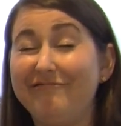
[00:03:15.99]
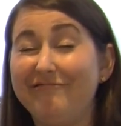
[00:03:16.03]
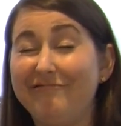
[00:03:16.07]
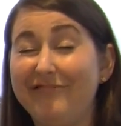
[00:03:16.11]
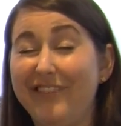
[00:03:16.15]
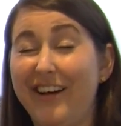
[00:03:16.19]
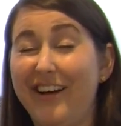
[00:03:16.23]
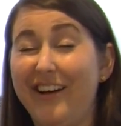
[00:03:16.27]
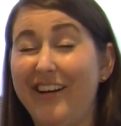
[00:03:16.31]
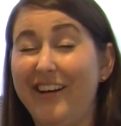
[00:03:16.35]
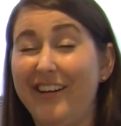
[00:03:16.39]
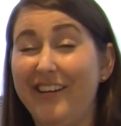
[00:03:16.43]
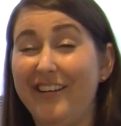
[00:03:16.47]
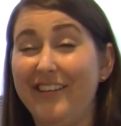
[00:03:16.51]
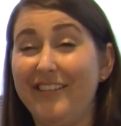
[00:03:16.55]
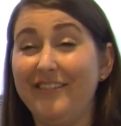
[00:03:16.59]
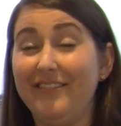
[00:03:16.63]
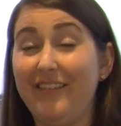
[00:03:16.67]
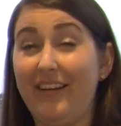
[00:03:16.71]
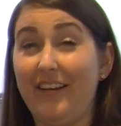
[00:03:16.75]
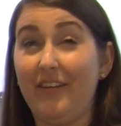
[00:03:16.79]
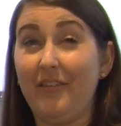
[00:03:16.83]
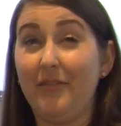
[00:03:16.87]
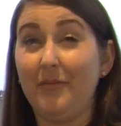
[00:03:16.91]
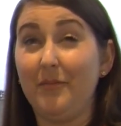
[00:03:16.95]
I
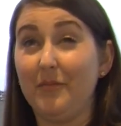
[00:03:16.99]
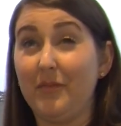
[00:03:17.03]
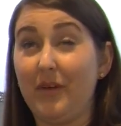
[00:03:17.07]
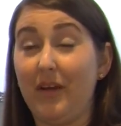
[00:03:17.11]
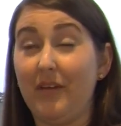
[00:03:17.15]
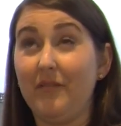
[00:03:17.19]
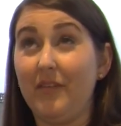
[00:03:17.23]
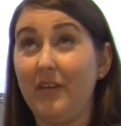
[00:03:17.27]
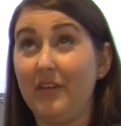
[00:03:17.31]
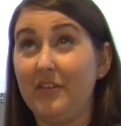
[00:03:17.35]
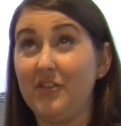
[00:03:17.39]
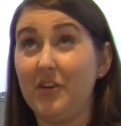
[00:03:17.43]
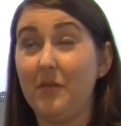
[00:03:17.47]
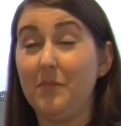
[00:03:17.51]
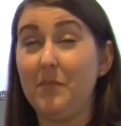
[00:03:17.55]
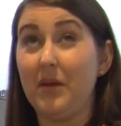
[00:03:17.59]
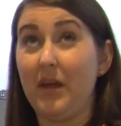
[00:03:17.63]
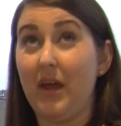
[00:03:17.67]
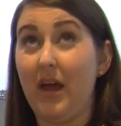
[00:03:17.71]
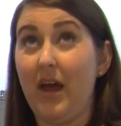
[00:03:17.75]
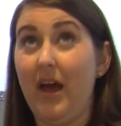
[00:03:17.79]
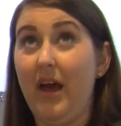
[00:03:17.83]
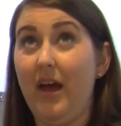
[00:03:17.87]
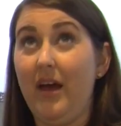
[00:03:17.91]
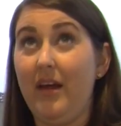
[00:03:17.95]
know I'm kind of like jumping
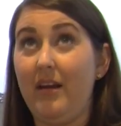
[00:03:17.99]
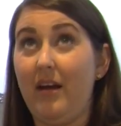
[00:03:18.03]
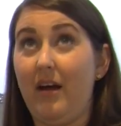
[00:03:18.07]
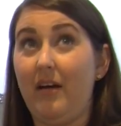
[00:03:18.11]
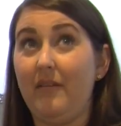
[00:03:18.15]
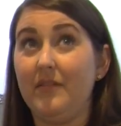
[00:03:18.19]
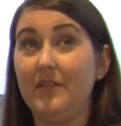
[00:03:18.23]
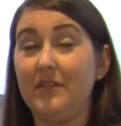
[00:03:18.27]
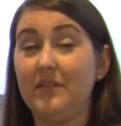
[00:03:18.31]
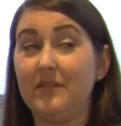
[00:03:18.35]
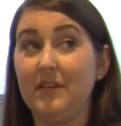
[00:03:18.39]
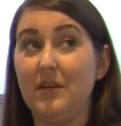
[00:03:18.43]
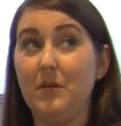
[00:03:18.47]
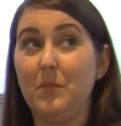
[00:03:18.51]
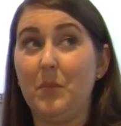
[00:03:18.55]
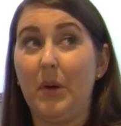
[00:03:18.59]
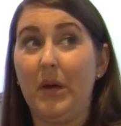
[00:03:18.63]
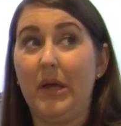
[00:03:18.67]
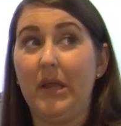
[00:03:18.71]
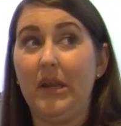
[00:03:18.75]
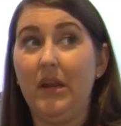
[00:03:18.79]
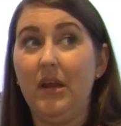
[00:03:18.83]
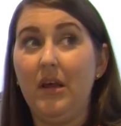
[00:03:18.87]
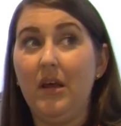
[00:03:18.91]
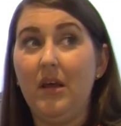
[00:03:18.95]
ahead, obviously,
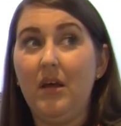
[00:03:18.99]
but